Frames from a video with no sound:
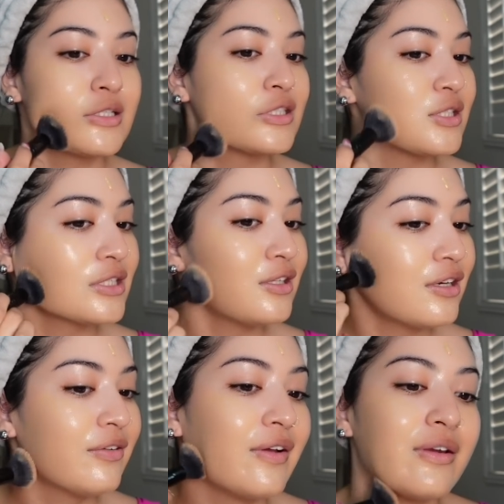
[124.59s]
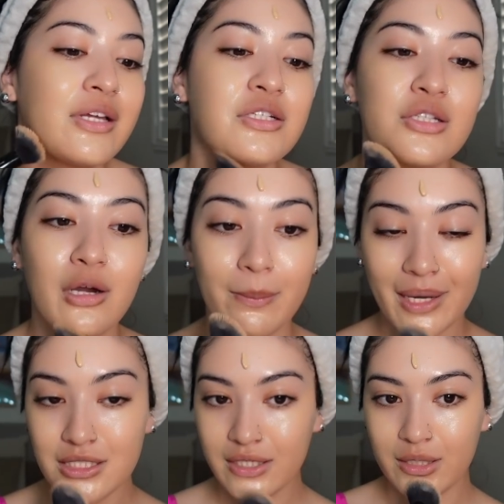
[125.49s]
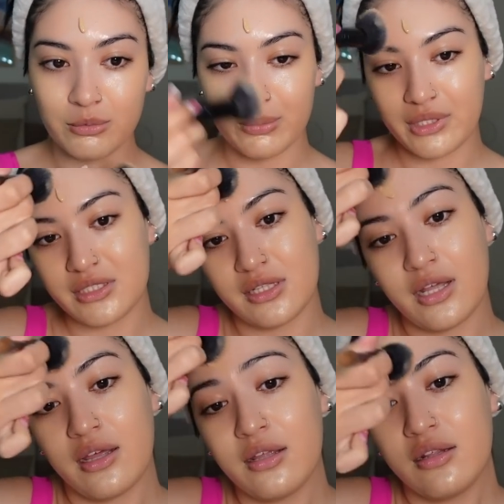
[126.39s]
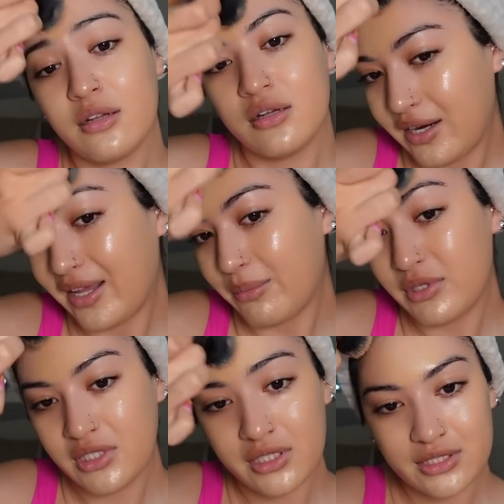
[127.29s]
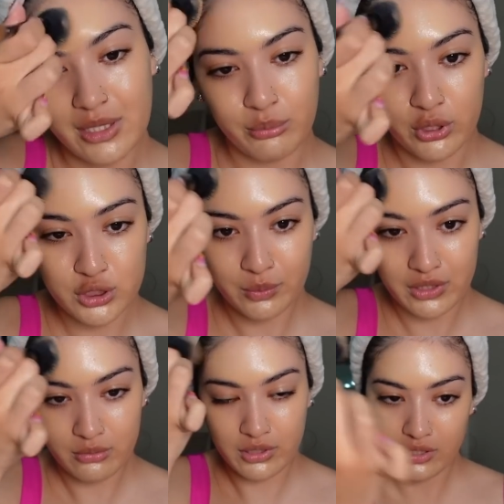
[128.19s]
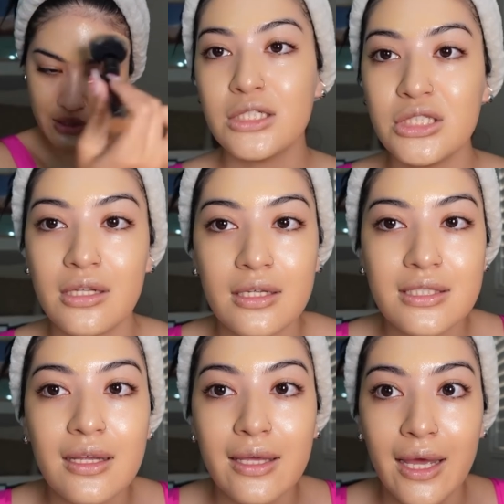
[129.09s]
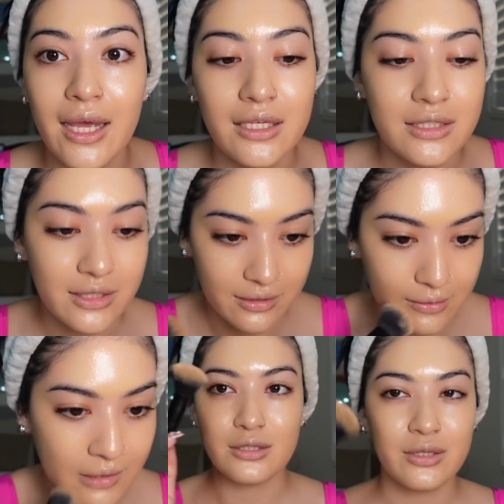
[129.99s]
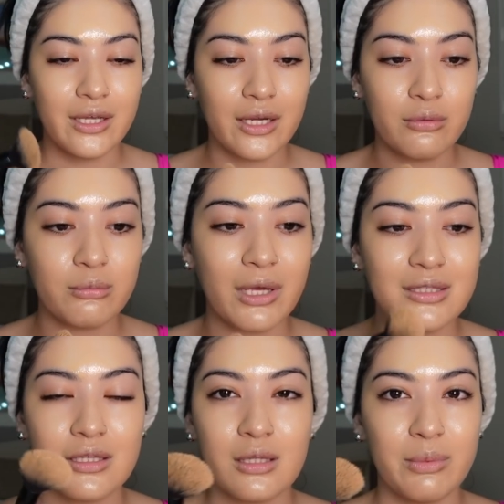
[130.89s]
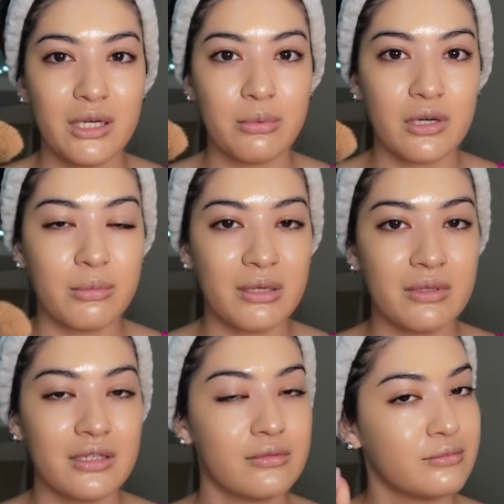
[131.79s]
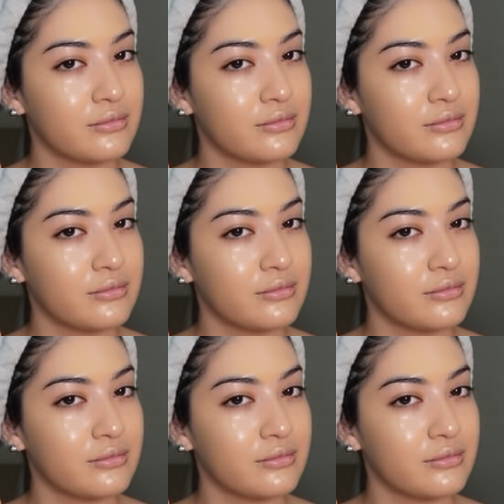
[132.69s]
Just a lot of foundations aren't matching anymore because of that. And I am using the same brush, by the way. She looks cakey. This right here reminds me of the peanut butter baby.